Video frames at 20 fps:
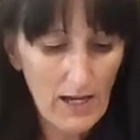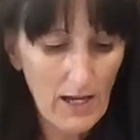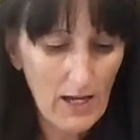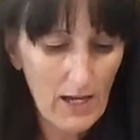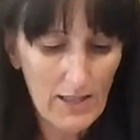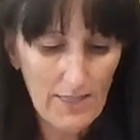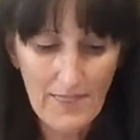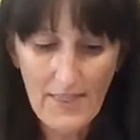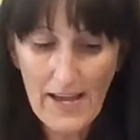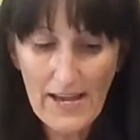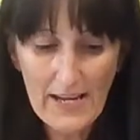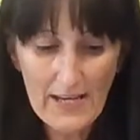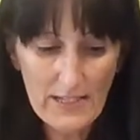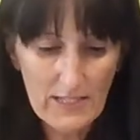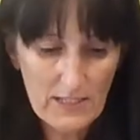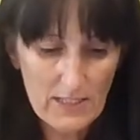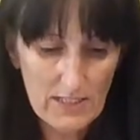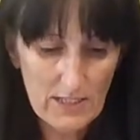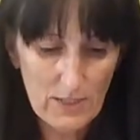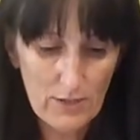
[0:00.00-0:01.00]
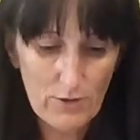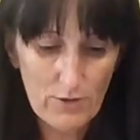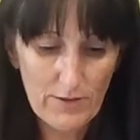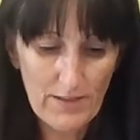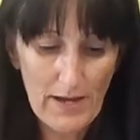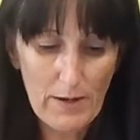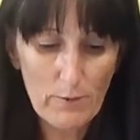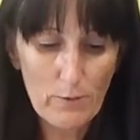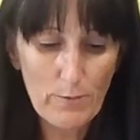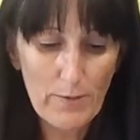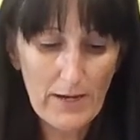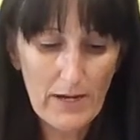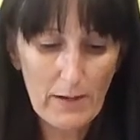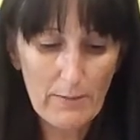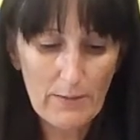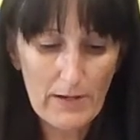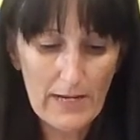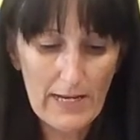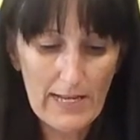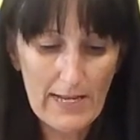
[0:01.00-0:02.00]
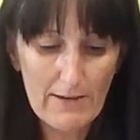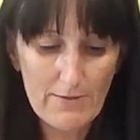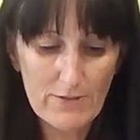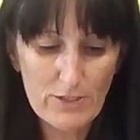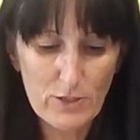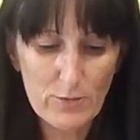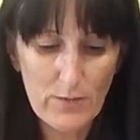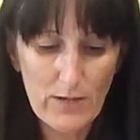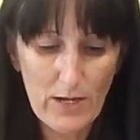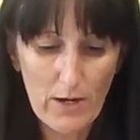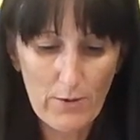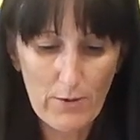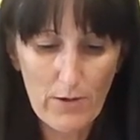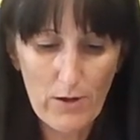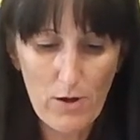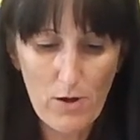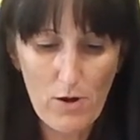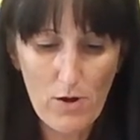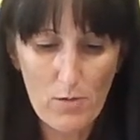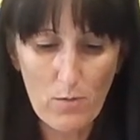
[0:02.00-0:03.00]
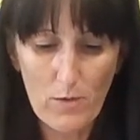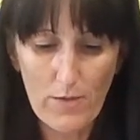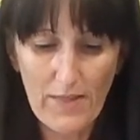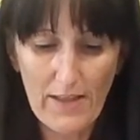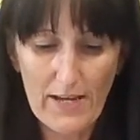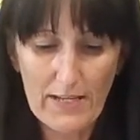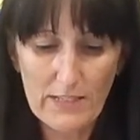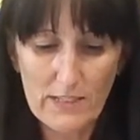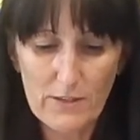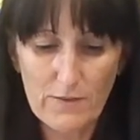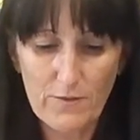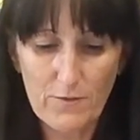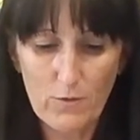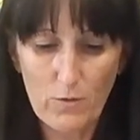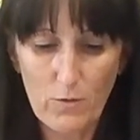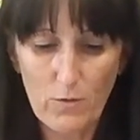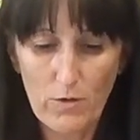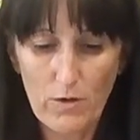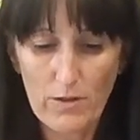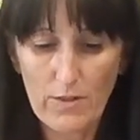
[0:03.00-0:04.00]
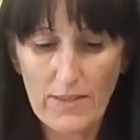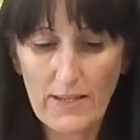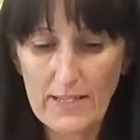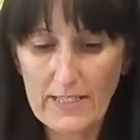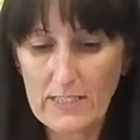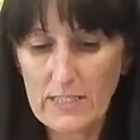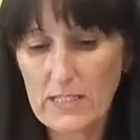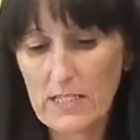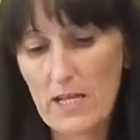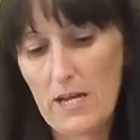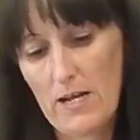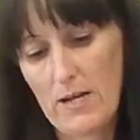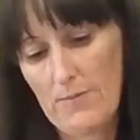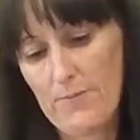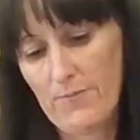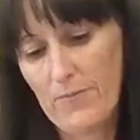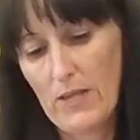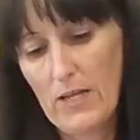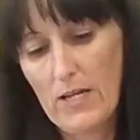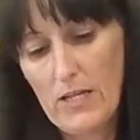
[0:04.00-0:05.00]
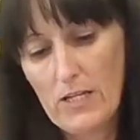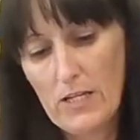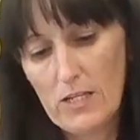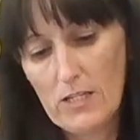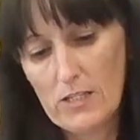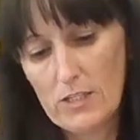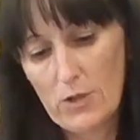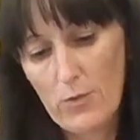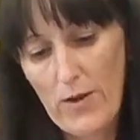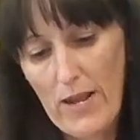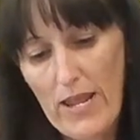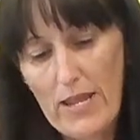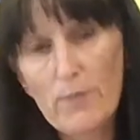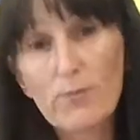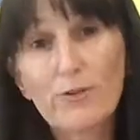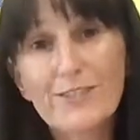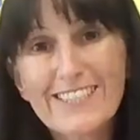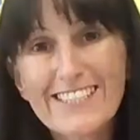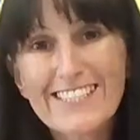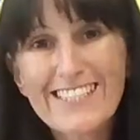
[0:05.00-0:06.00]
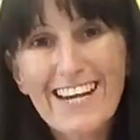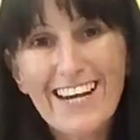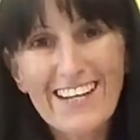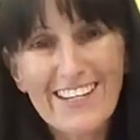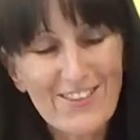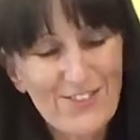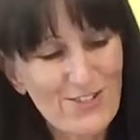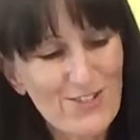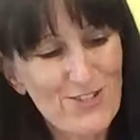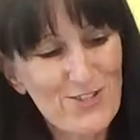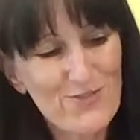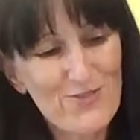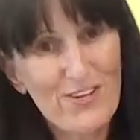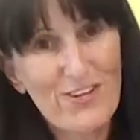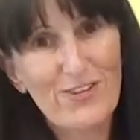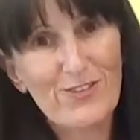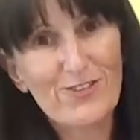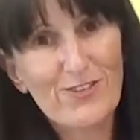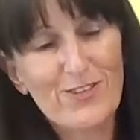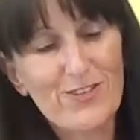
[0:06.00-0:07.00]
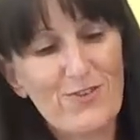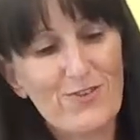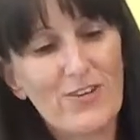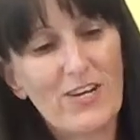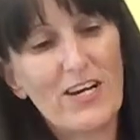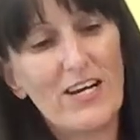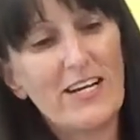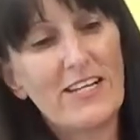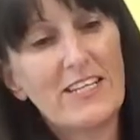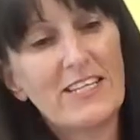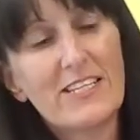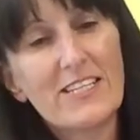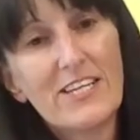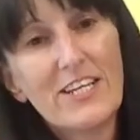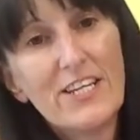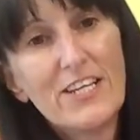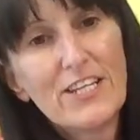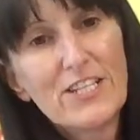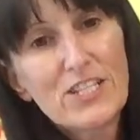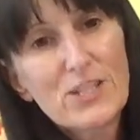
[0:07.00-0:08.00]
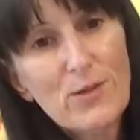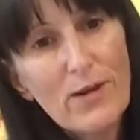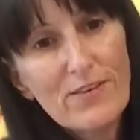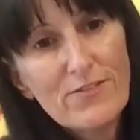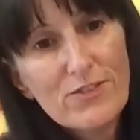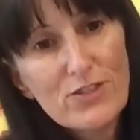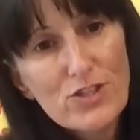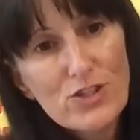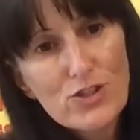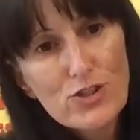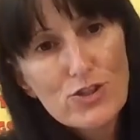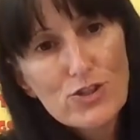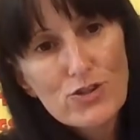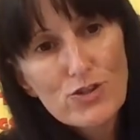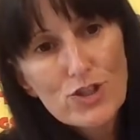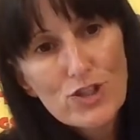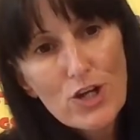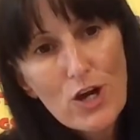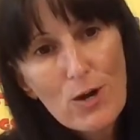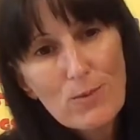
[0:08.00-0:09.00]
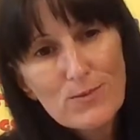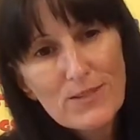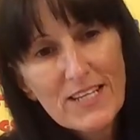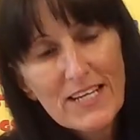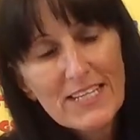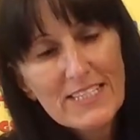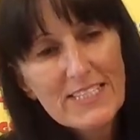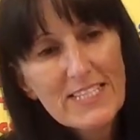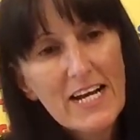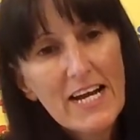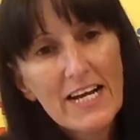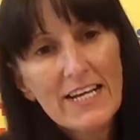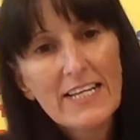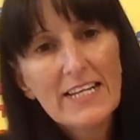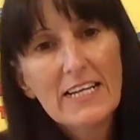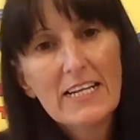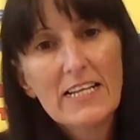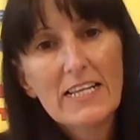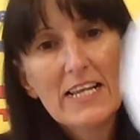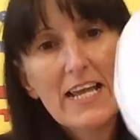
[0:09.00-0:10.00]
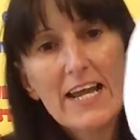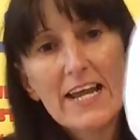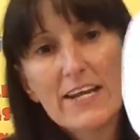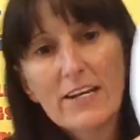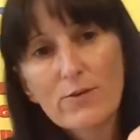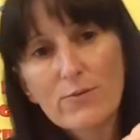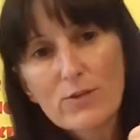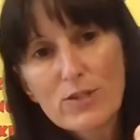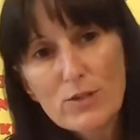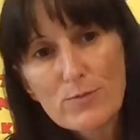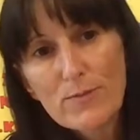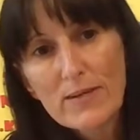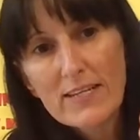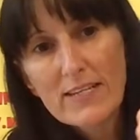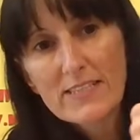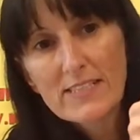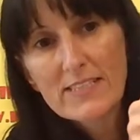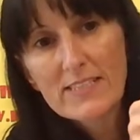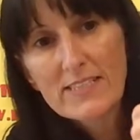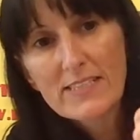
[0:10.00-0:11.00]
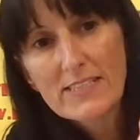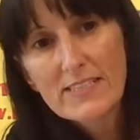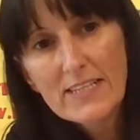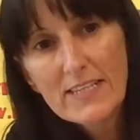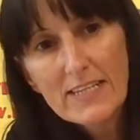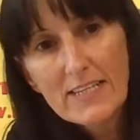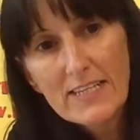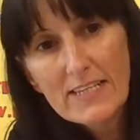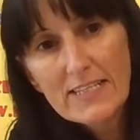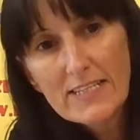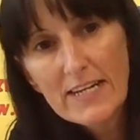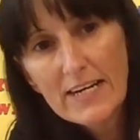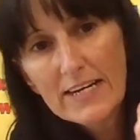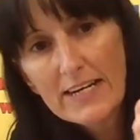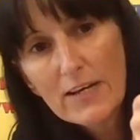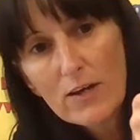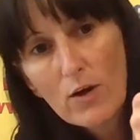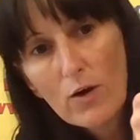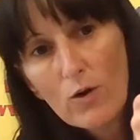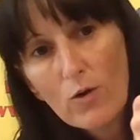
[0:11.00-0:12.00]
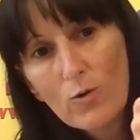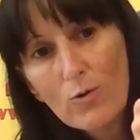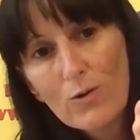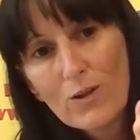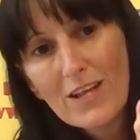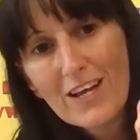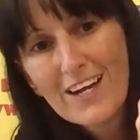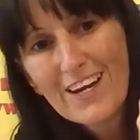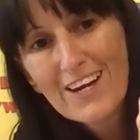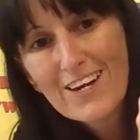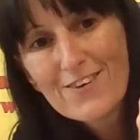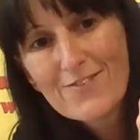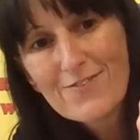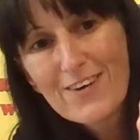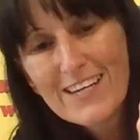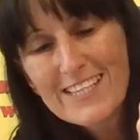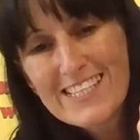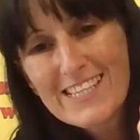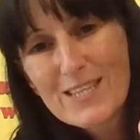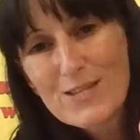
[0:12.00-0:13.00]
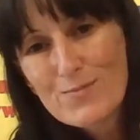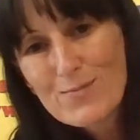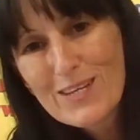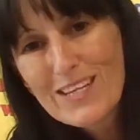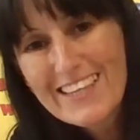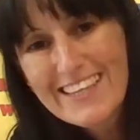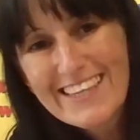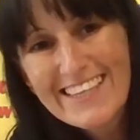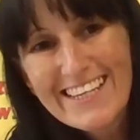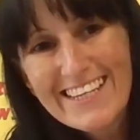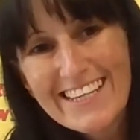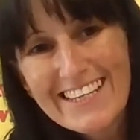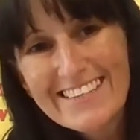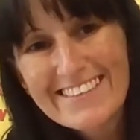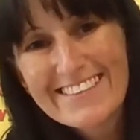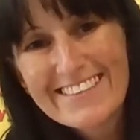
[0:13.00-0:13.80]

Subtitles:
And that will become clear as we go along what that's for. That's so we're able to tie your string onto your kite. So I've just chopped that tiny little end, which makes this teeny tiny hole right in the middle there.